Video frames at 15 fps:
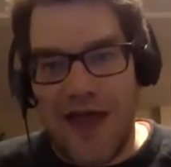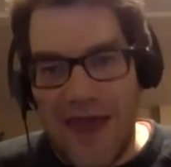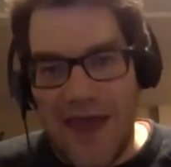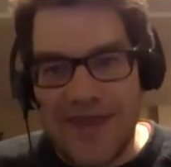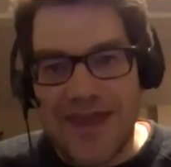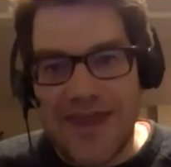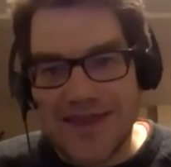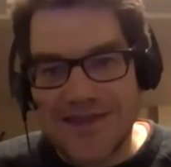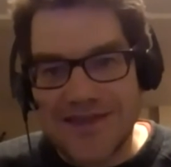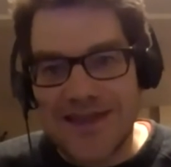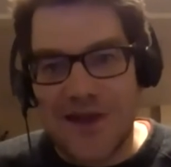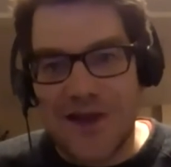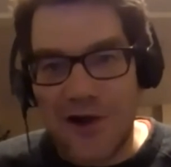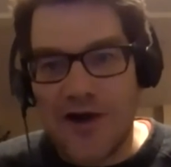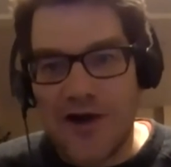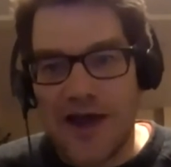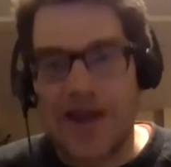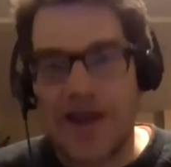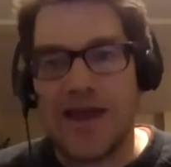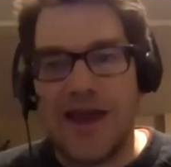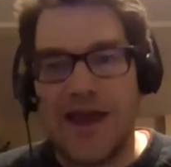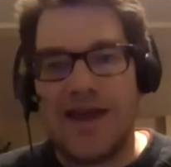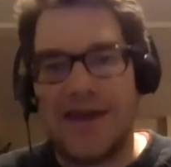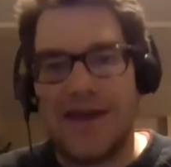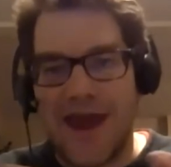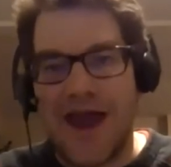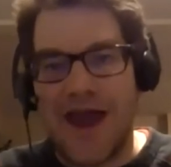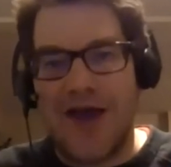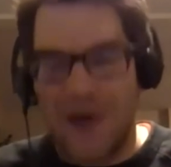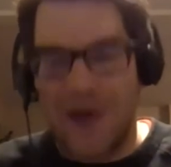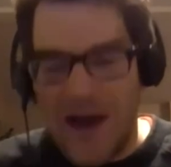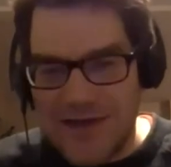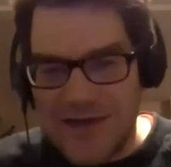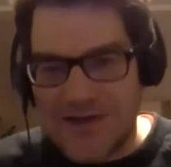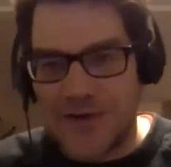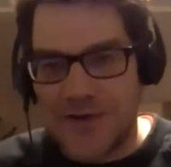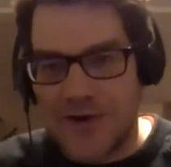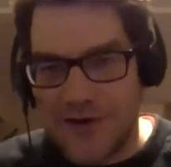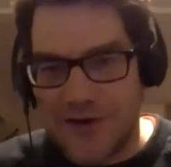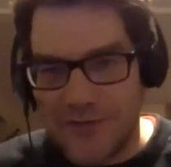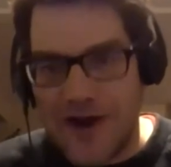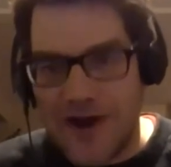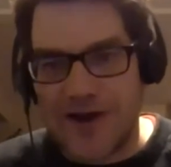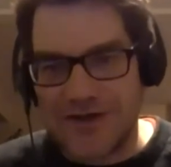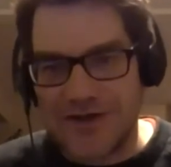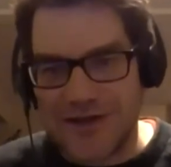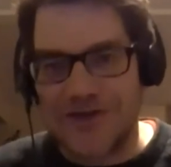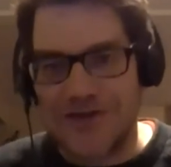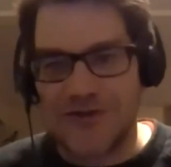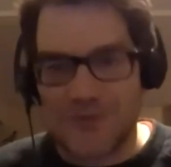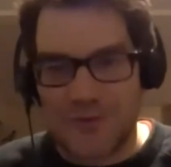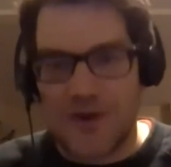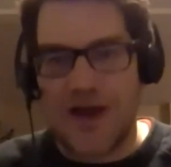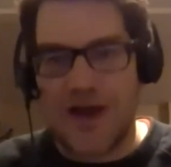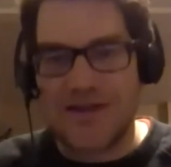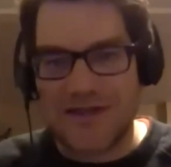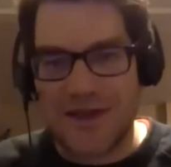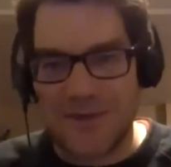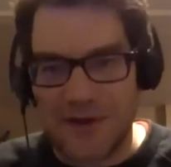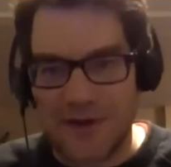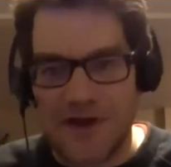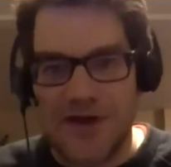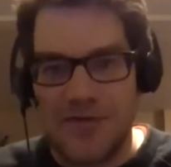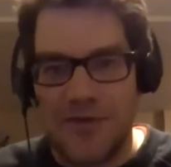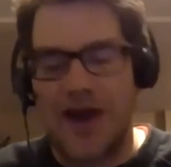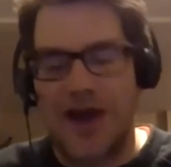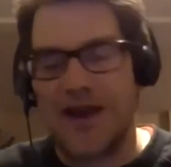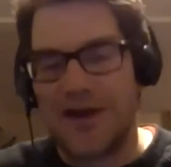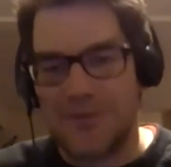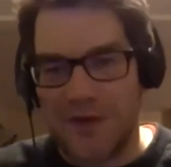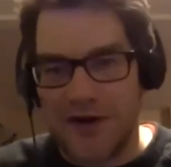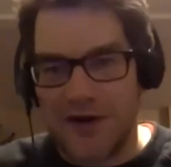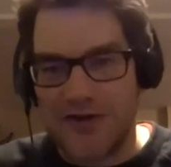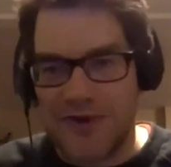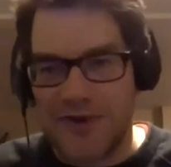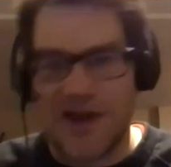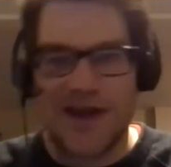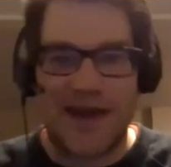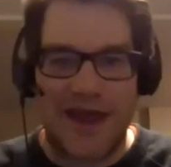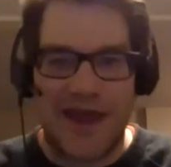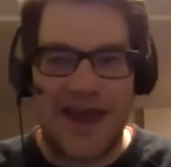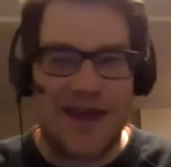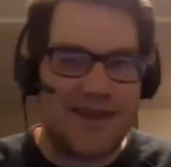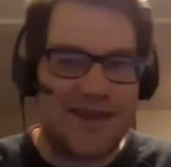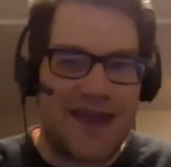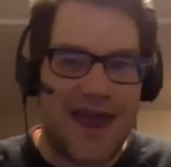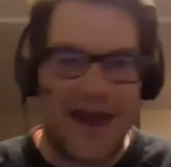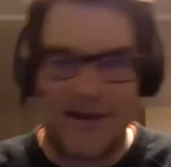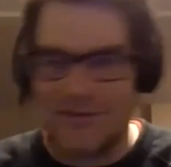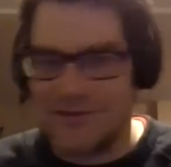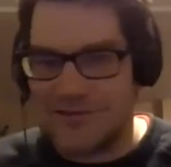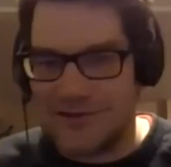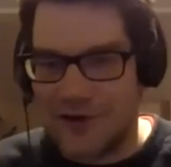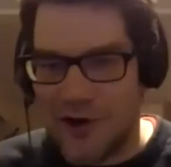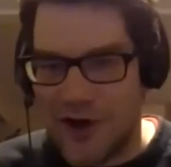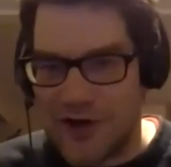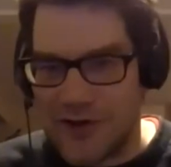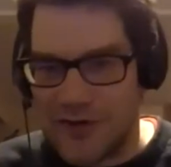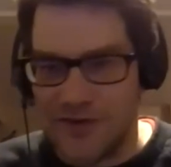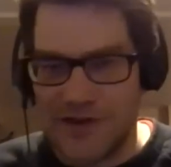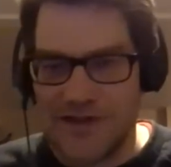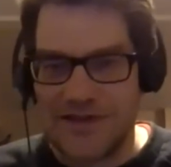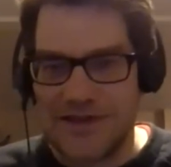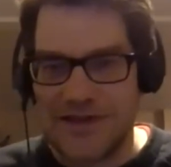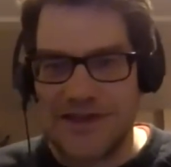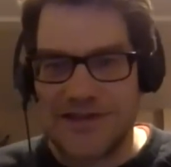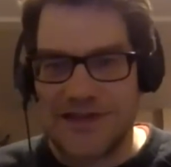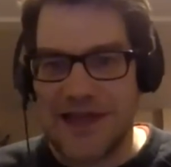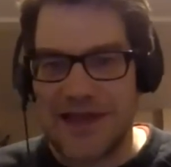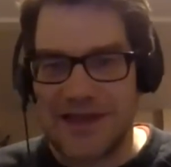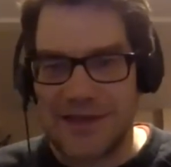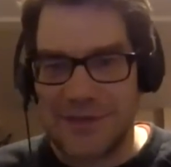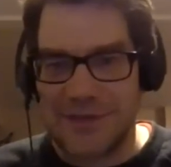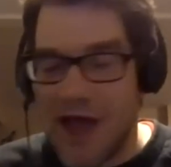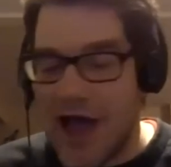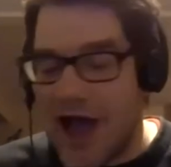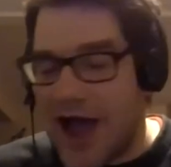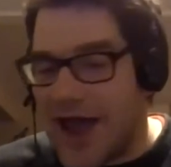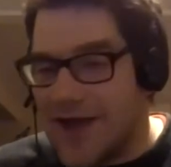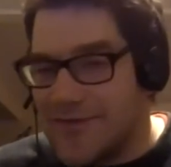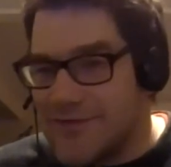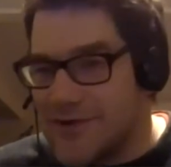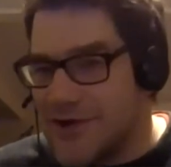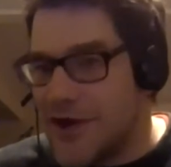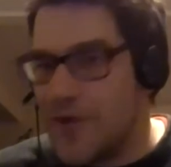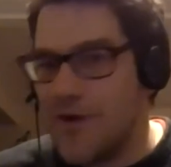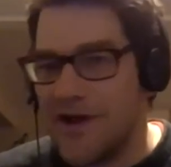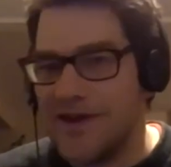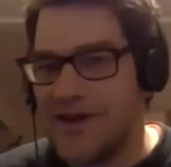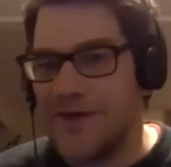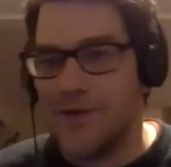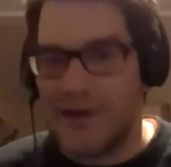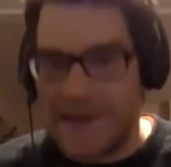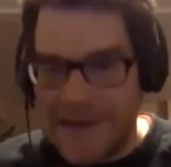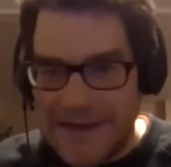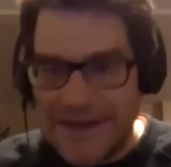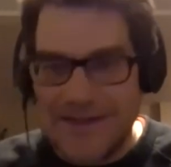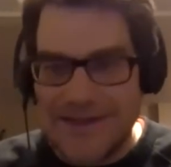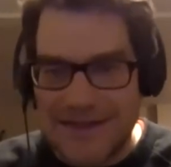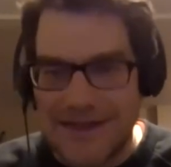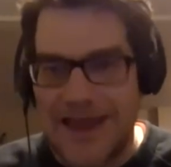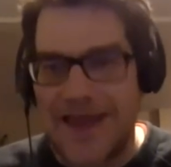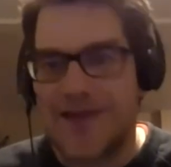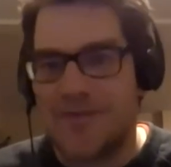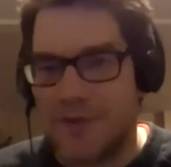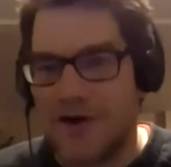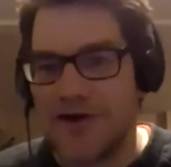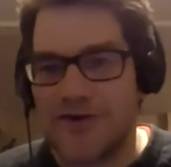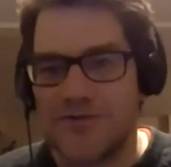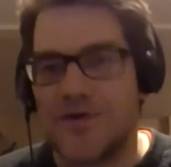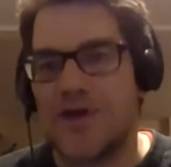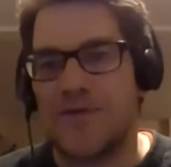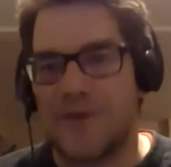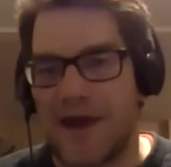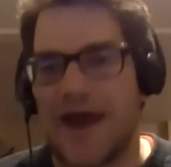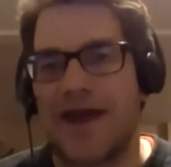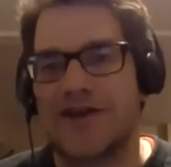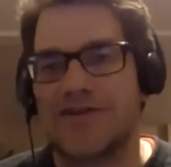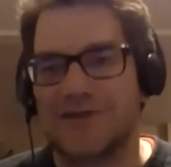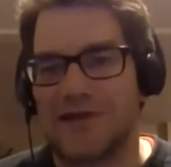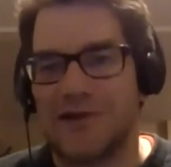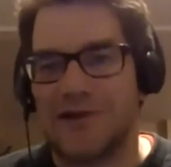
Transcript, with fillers: And then say, okay, now as a creative writing challenge, write something combining Mark Twain and that author that's least like them. I have no idea what least like Mark Twain would actually